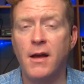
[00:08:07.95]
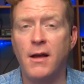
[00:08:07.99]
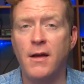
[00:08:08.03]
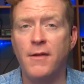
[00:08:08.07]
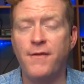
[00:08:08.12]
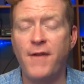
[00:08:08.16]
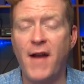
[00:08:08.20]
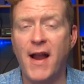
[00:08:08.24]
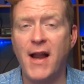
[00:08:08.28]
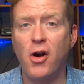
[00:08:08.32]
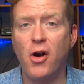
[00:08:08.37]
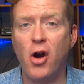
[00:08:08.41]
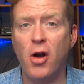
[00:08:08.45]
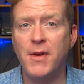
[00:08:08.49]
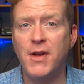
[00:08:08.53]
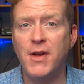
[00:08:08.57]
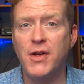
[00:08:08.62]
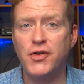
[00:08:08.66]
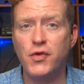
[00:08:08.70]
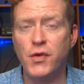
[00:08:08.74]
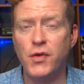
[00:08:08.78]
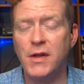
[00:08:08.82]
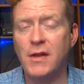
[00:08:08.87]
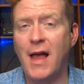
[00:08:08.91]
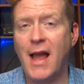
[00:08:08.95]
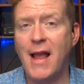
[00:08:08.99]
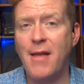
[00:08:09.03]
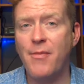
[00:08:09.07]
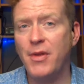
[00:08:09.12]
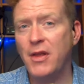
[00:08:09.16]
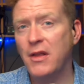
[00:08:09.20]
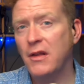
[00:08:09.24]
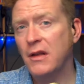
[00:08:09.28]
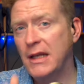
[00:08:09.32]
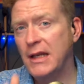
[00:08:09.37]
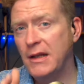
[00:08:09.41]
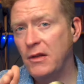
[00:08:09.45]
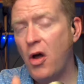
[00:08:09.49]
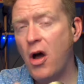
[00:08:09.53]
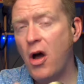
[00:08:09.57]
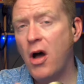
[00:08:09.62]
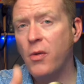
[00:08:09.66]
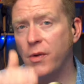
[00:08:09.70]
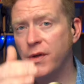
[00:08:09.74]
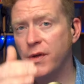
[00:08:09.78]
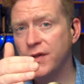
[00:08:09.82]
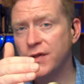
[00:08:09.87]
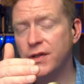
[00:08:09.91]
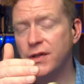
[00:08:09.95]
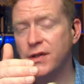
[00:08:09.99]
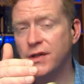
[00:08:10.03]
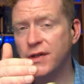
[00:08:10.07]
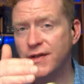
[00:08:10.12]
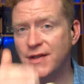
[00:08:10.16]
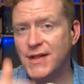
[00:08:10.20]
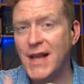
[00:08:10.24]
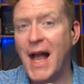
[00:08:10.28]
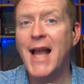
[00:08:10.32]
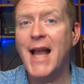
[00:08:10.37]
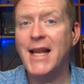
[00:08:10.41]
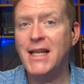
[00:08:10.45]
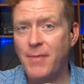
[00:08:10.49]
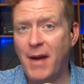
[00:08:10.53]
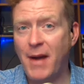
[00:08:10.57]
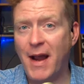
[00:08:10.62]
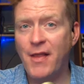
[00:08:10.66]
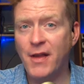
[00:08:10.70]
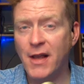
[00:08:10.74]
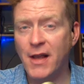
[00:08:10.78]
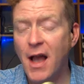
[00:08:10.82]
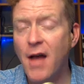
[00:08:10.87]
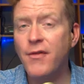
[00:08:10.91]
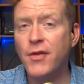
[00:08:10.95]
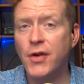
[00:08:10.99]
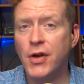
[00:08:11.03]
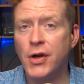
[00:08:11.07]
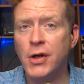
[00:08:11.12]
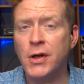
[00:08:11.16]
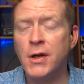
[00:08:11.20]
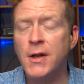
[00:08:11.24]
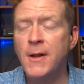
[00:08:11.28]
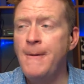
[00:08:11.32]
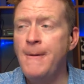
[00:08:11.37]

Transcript: firearm industry liability law was signed by the governor,